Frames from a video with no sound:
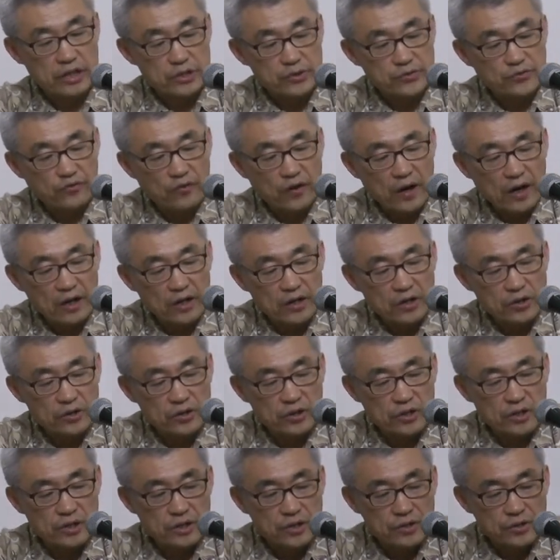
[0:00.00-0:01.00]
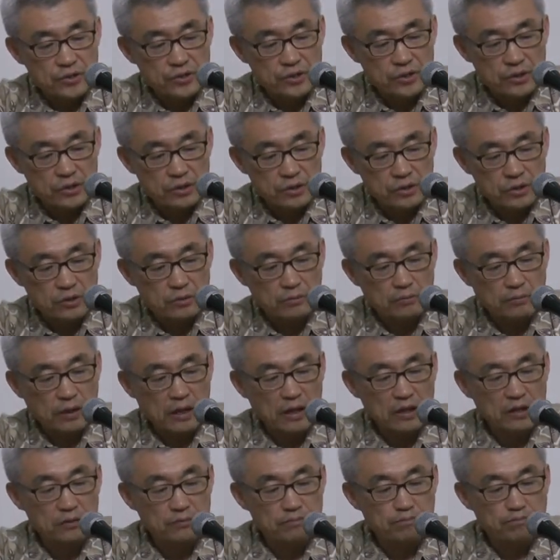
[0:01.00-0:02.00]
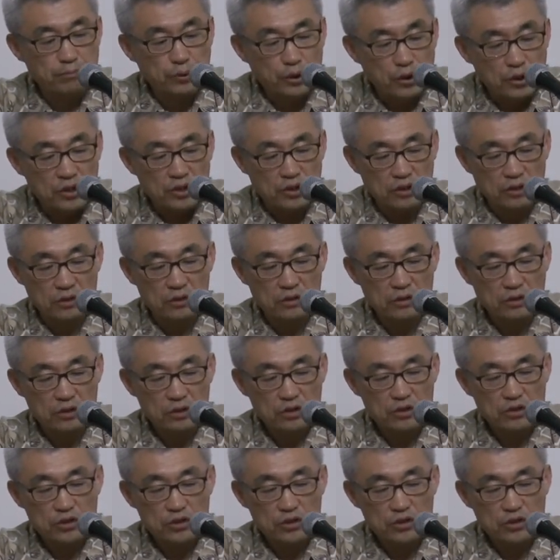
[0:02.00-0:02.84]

as fire exists by burning,